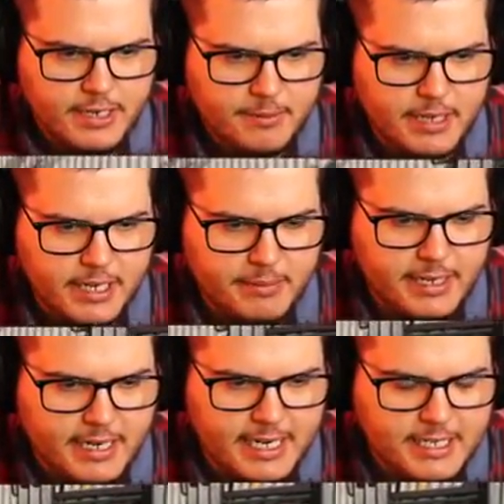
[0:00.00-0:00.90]
But like it'd be
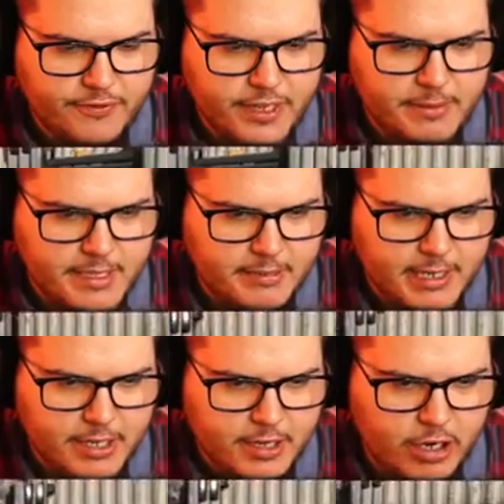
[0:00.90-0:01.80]
nice if the enemy team
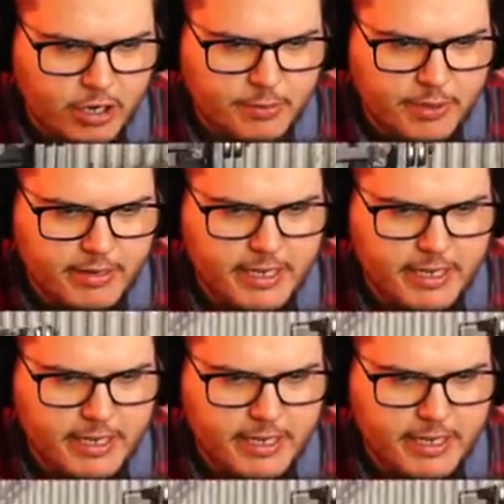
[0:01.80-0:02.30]
got on the hard point right